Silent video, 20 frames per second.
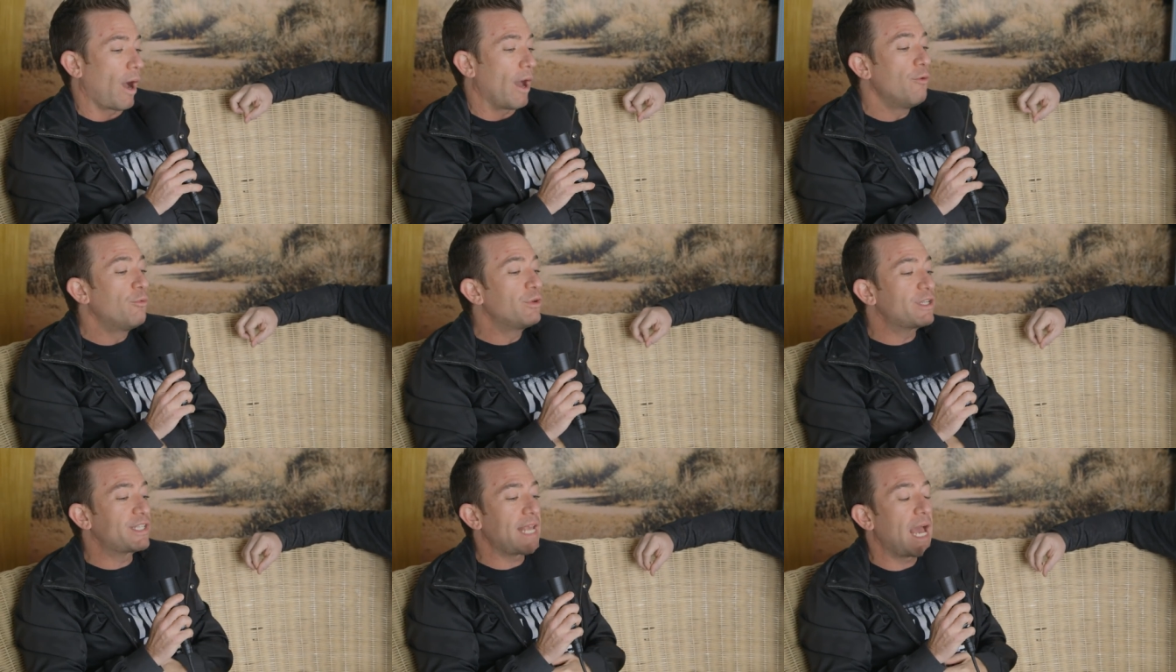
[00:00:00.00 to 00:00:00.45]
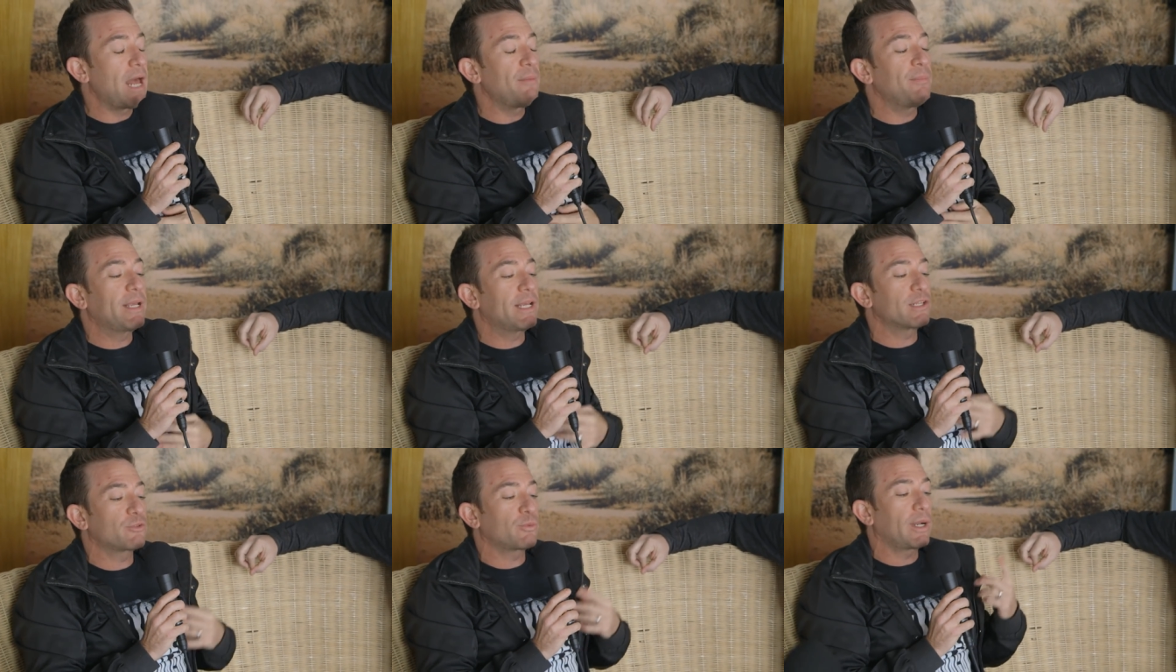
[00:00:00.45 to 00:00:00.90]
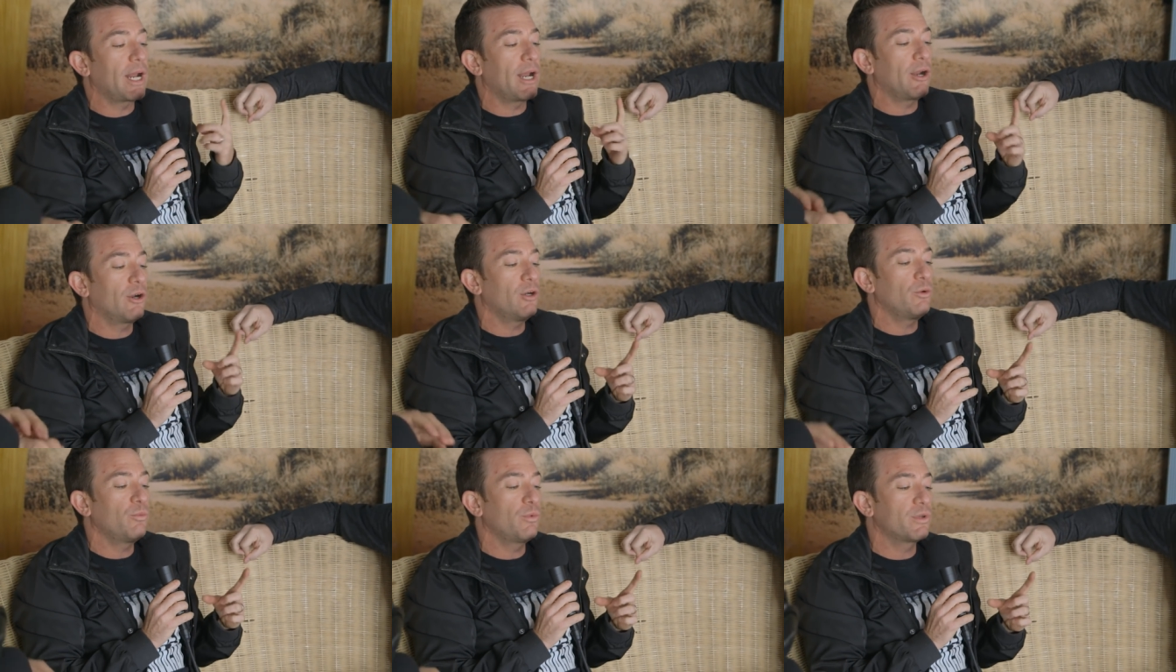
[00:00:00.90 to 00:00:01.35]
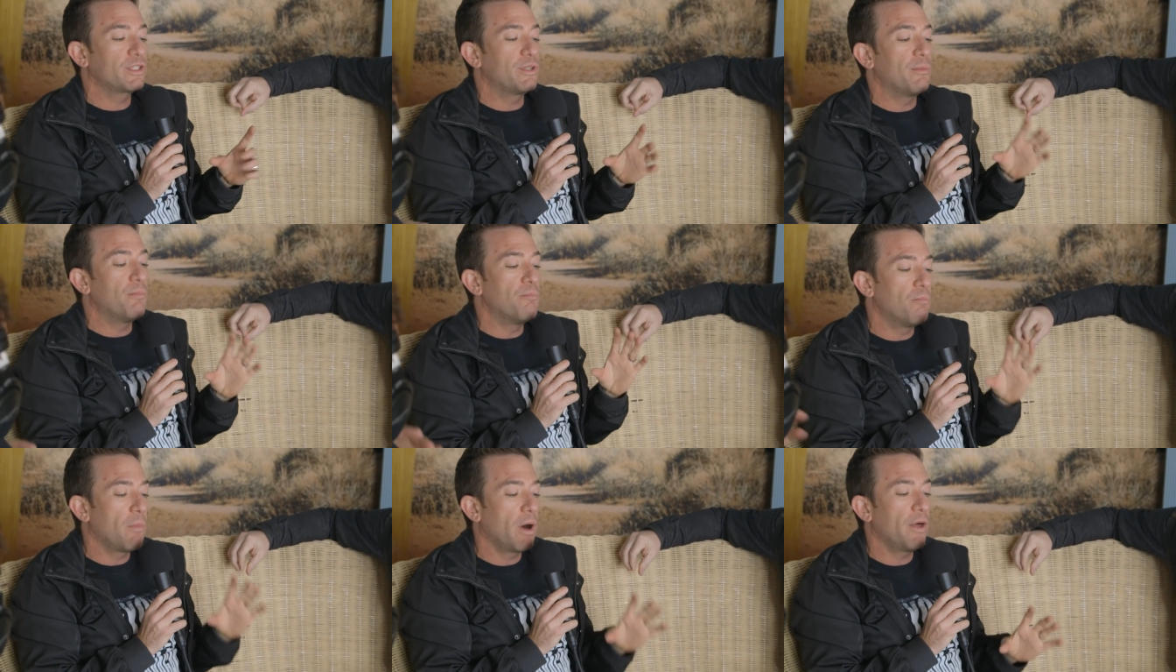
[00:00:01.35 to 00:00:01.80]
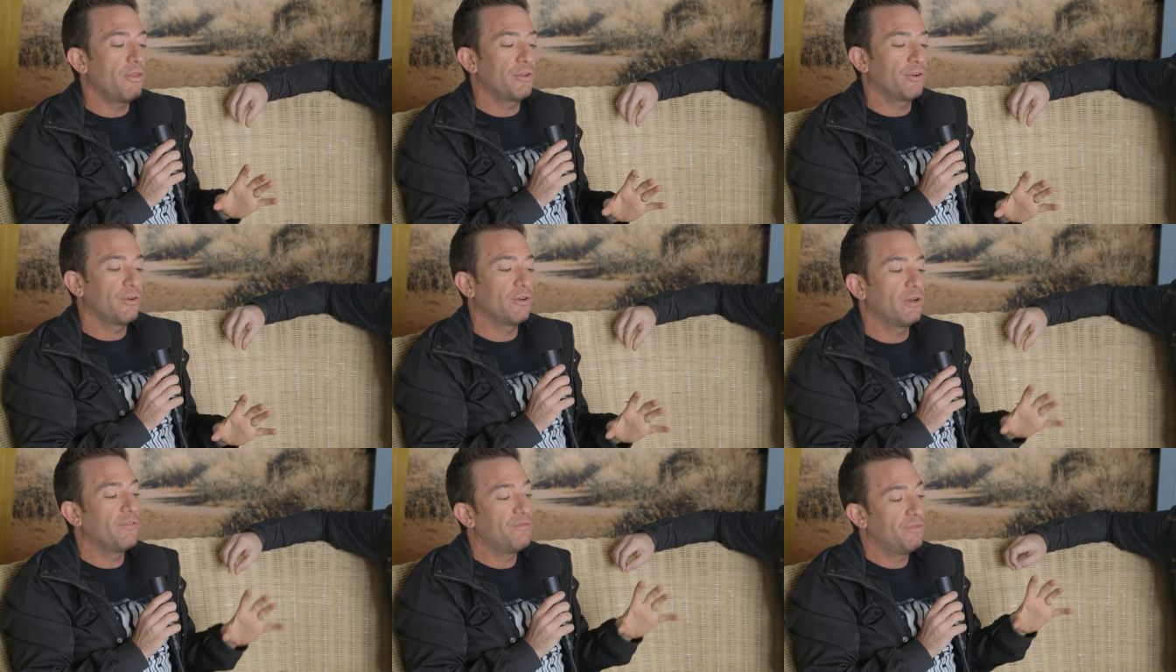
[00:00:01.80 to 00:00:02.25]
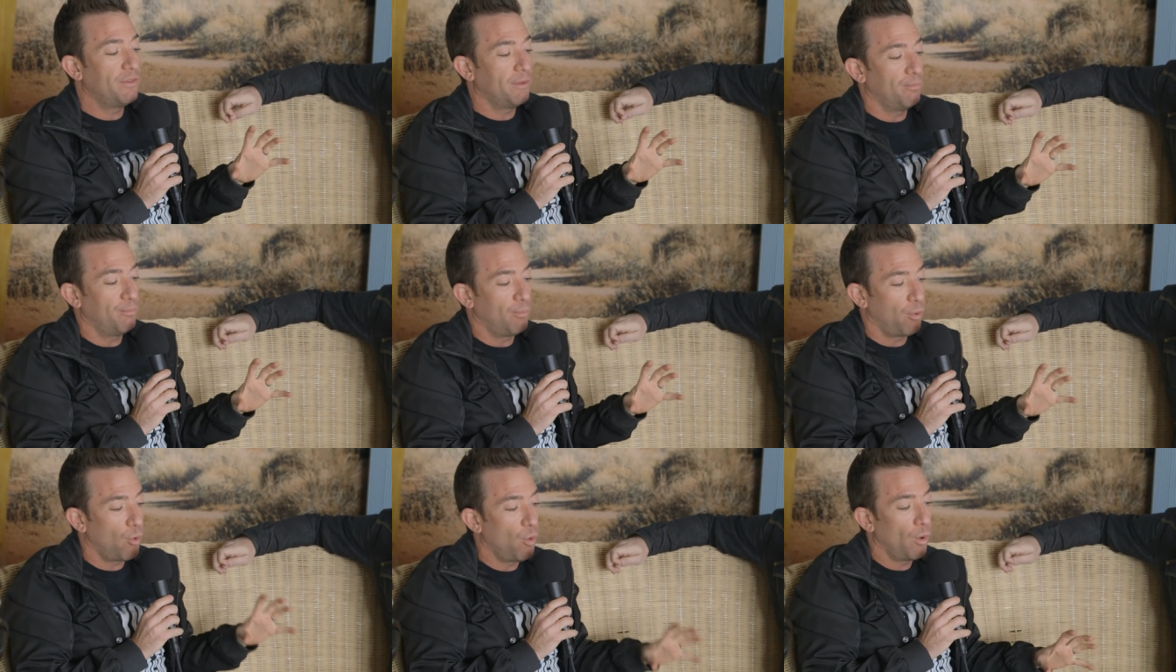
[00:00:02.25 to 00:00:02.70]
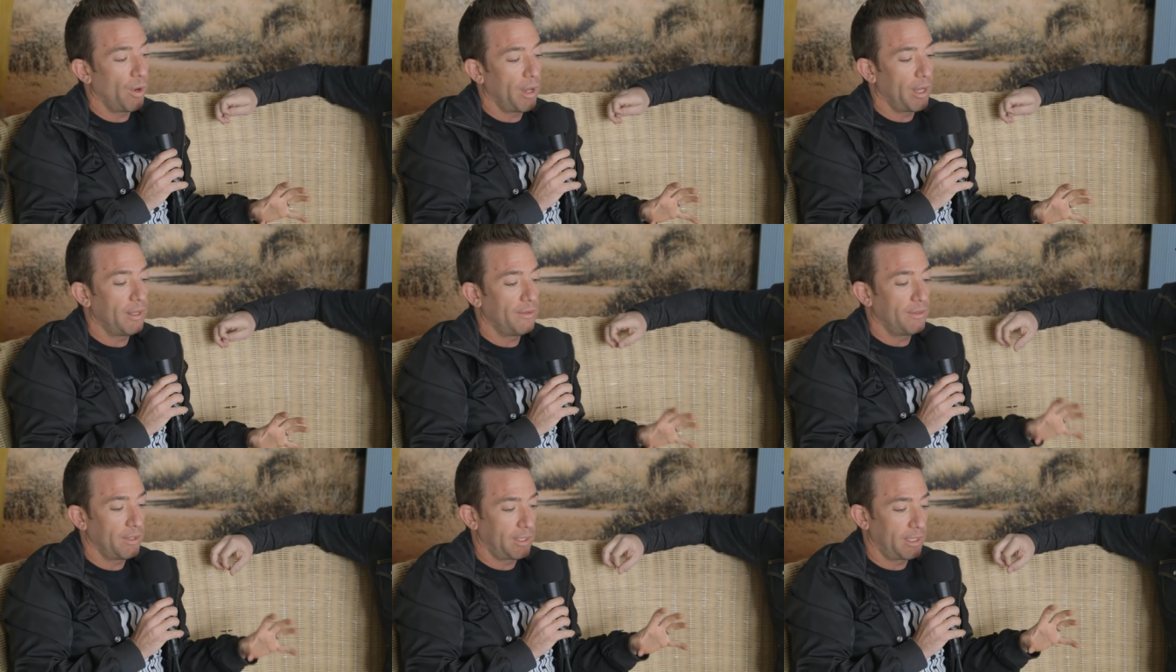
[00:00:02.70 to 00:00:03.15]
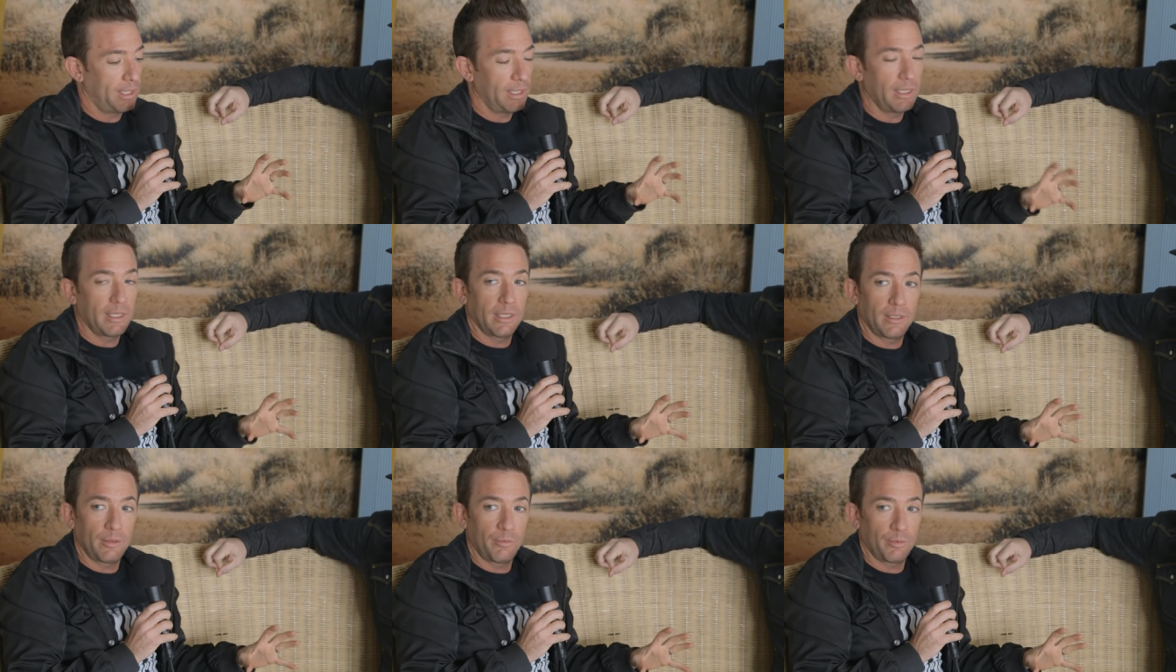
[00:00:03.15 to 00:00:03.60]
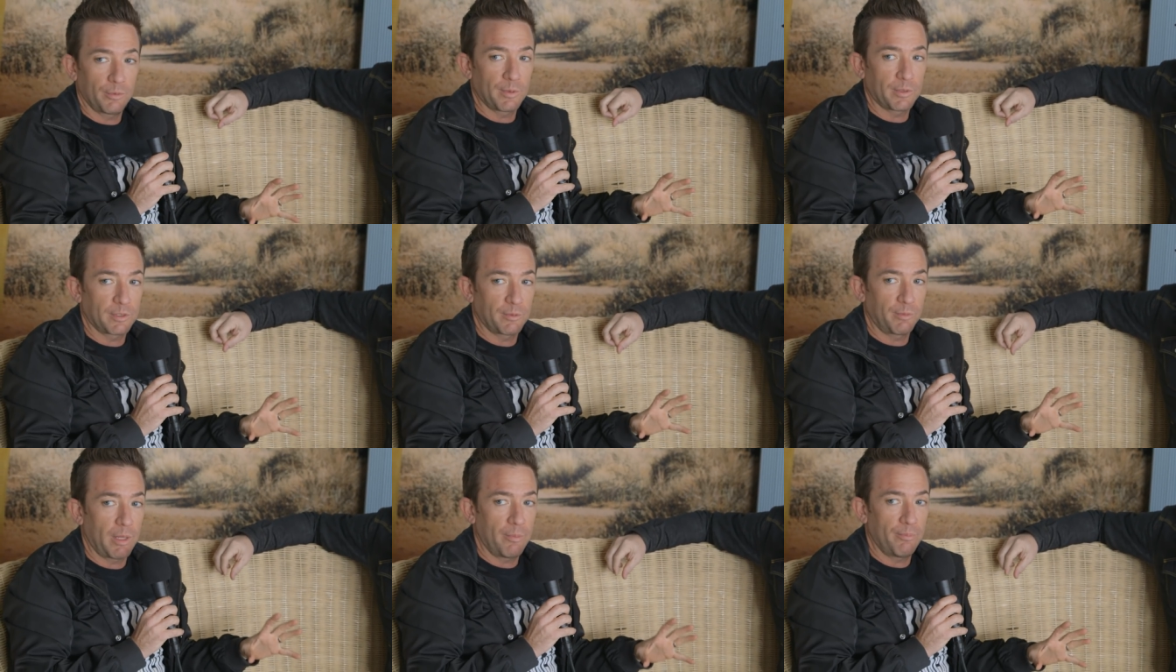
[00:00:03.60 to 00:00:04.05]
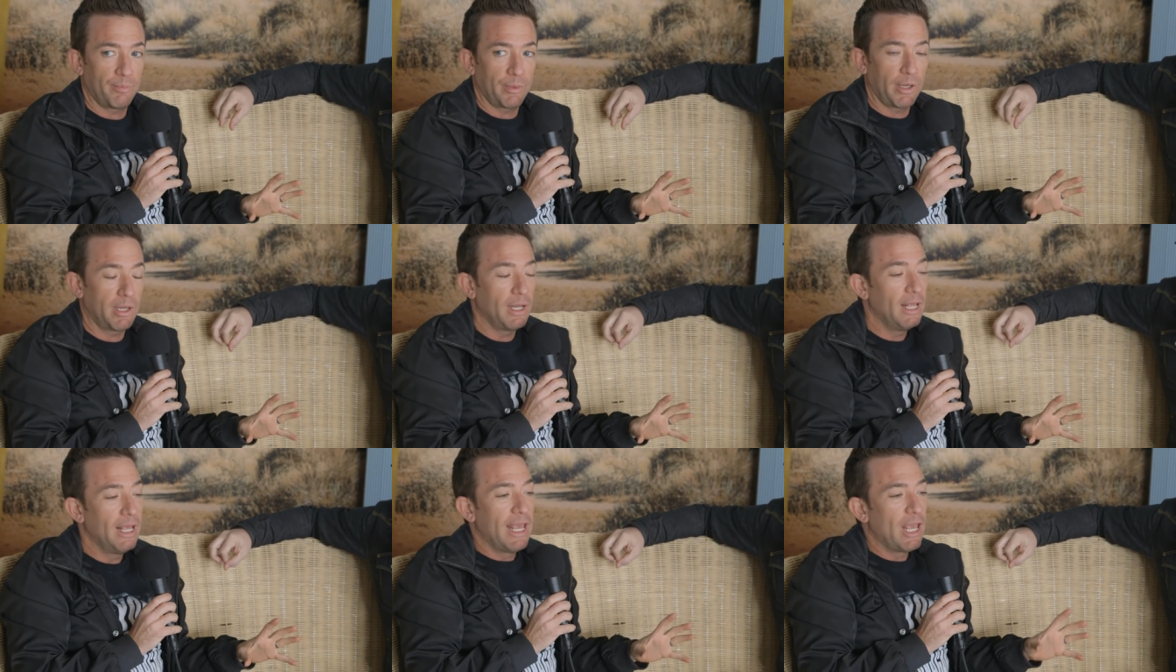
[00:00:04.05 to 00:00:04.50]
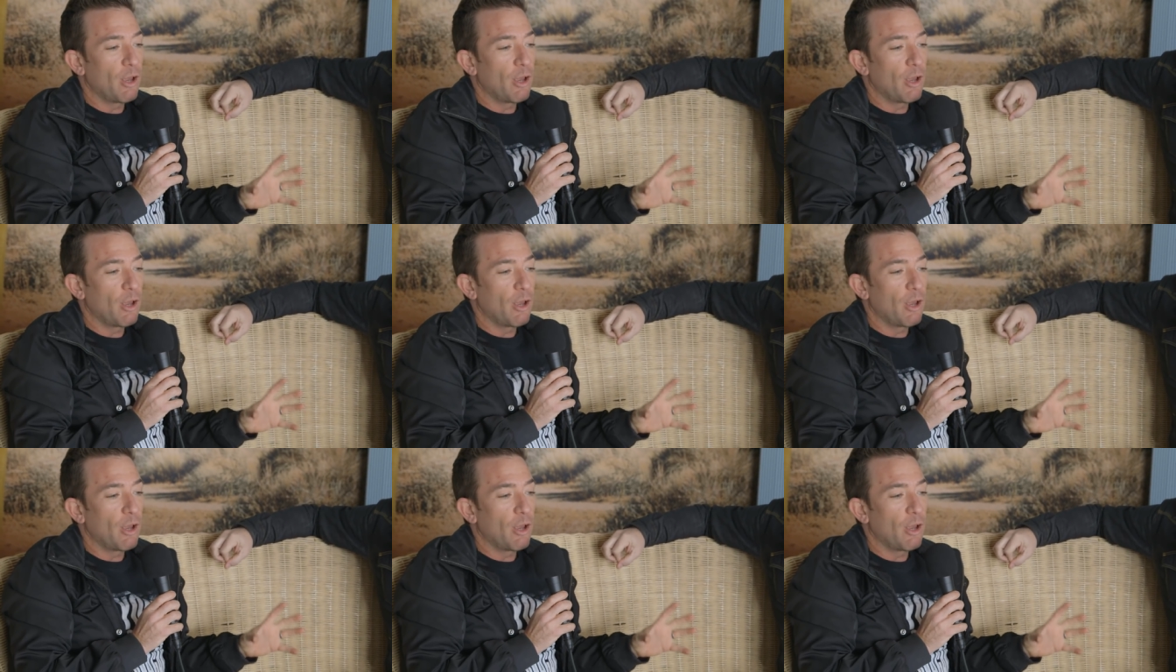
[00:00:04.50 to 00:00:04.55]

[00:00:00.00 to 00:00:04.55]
It was sad because what I heard was the mother of the boy, the kid, that was supposed to play Bud.